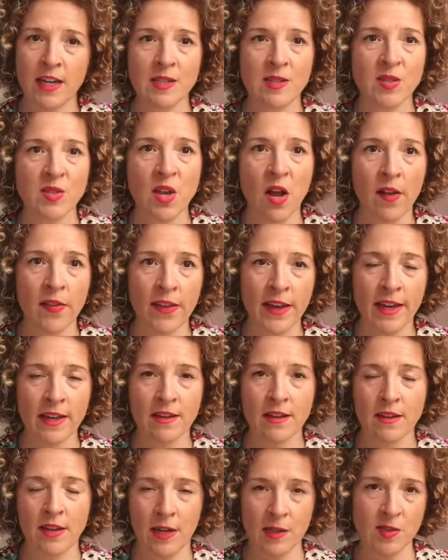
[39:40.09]
It's not
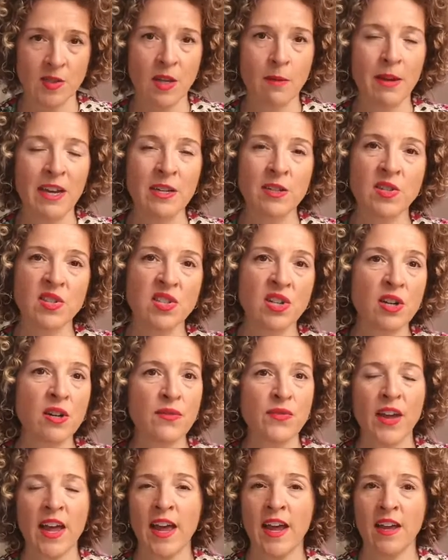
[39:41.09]
like next I made a
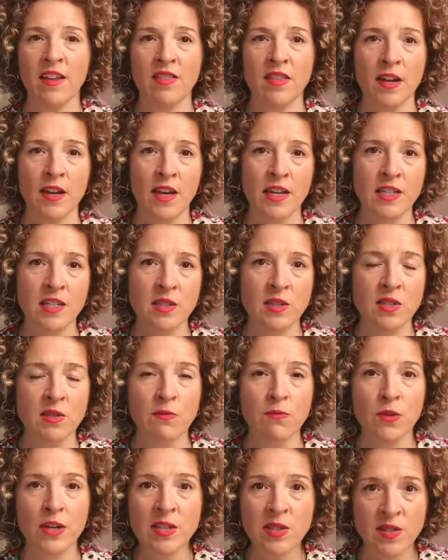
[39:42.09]
survey, then I did
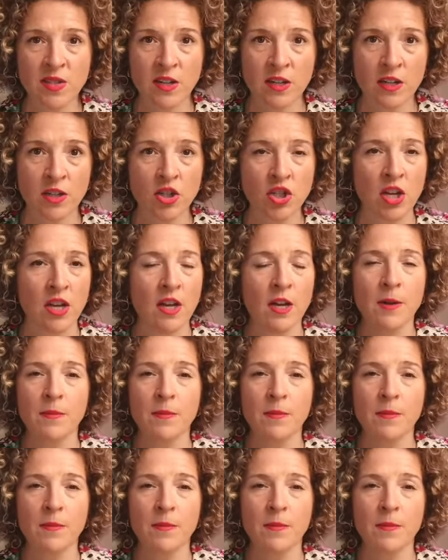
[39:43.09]
some research.